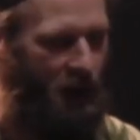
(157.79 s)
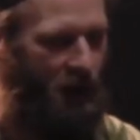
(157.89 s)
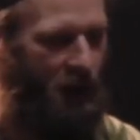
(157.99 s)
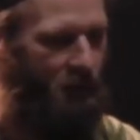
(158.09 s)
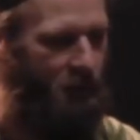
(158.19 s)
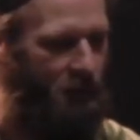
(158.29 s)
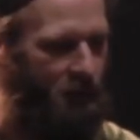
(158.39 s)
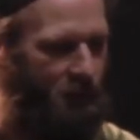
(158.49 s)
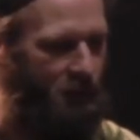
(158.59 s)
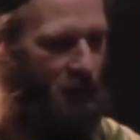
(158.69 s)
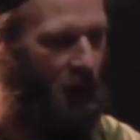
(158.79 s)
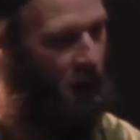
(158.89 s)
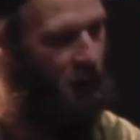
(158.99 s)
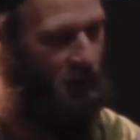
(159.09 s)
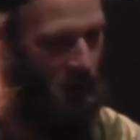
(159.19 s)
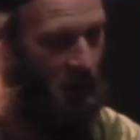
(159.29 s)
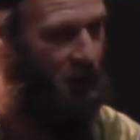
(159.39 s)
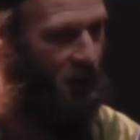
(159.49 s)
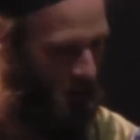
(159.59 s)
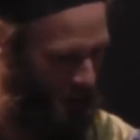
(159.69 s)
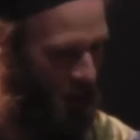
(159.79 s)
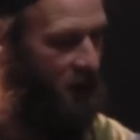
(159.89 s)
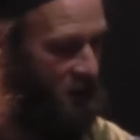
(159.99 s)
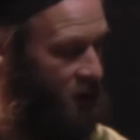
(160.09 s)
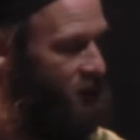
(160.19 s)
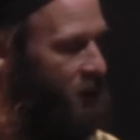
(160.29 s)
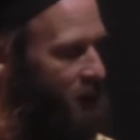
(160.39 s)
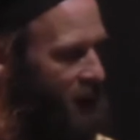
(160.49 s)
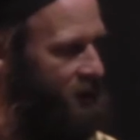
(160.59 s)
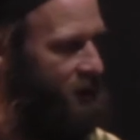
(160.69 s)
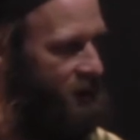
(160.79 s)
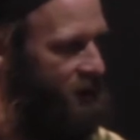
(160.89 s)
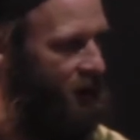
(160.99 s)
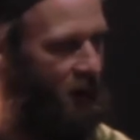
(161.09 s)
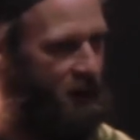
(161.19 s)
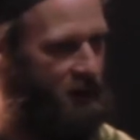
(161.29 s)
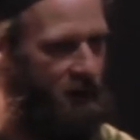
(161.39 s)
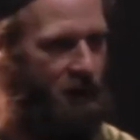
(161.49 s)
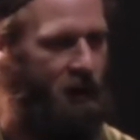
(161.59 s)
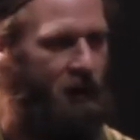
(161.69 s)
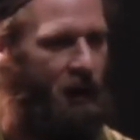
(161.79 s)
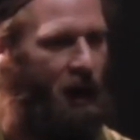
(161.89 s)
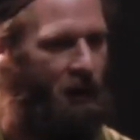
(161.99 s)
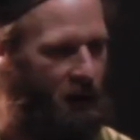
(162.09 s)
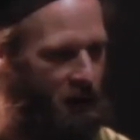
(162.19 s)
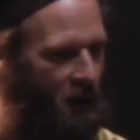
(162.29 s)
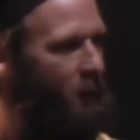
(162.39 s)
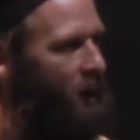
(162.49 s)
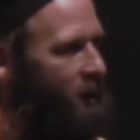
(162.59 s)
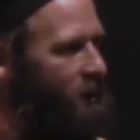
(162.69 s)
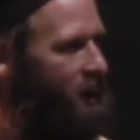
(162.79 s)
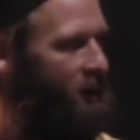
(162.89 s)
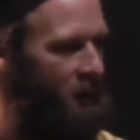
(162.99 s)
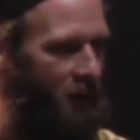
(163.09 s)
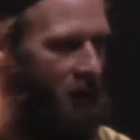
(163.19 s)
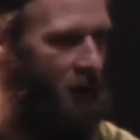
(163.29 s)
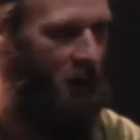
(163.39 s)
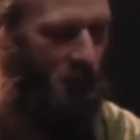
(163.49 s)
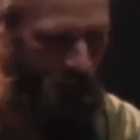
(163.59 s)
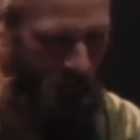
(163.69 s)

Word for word: um, are, and is also a master sitarist, uh, they, they welcomed me into their home.